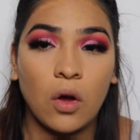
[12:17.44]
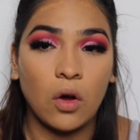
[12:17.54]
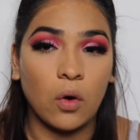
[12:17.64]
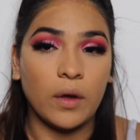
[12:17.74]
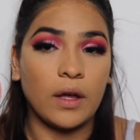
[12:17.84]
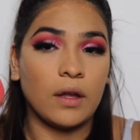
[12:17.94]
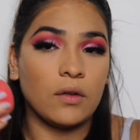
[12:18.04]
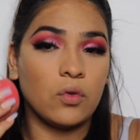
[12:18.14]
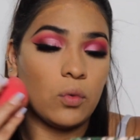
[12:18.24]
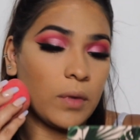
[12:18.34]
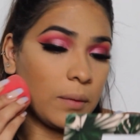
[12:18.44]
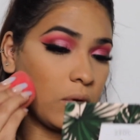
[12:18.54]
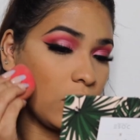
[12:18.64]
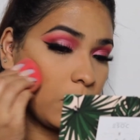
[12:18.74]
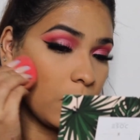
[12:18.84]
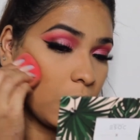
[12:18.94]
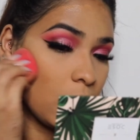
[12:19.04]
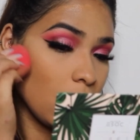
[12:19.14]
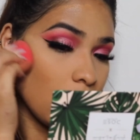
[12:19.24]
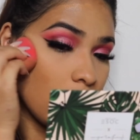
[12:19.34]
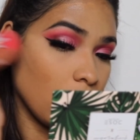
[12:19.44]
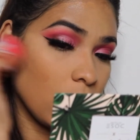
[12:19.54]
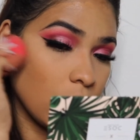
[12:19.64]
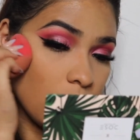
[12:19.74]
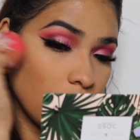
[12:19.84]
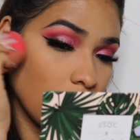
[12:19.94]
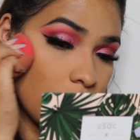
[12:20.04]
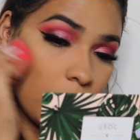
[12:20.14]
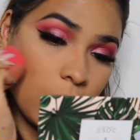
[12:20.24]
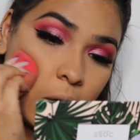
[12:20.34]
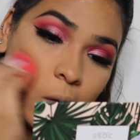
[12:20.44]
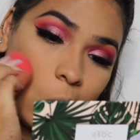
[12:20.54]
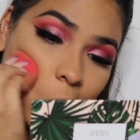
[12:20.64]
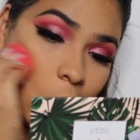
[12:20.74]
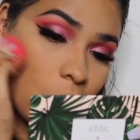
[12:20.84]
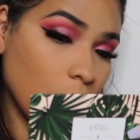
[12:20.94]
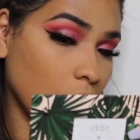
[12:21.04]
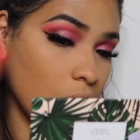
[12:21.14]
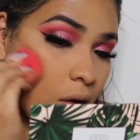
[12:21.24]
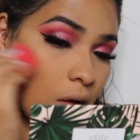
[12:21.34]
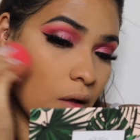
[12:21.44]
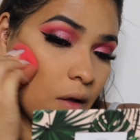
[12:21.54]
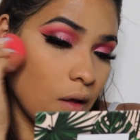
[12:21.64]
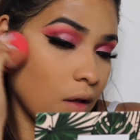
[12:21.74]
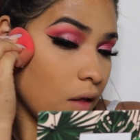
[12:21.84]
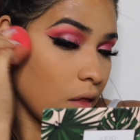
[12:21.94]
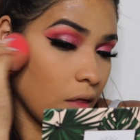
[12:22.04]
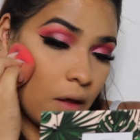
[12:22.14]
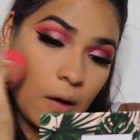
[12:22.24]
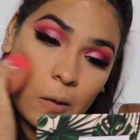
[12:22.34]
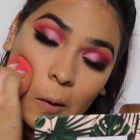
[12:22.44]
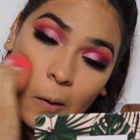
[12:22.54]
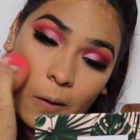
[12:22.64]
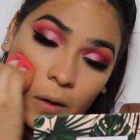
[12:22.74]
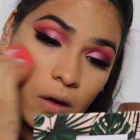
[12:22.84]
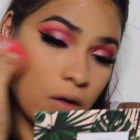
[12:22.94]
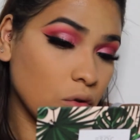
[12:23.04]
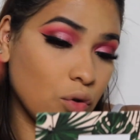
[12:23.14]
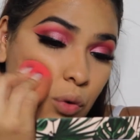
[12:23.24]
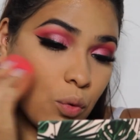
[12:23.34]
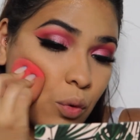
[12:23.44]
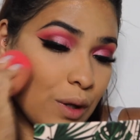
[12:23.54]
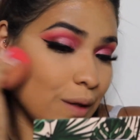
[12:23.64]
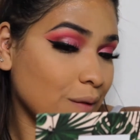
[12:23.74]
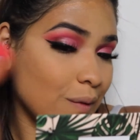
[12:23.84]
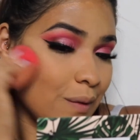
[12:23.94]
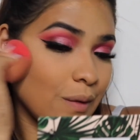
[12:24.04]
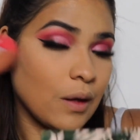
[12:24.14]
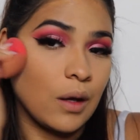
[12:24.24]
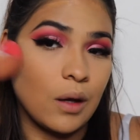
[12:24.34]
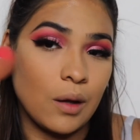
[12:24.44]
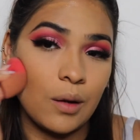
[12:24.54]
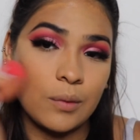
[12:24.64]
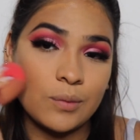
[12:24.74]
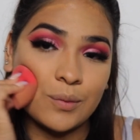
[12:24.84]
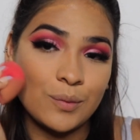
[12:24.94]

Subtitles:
Going into my beauty blender and just blending that into the skin.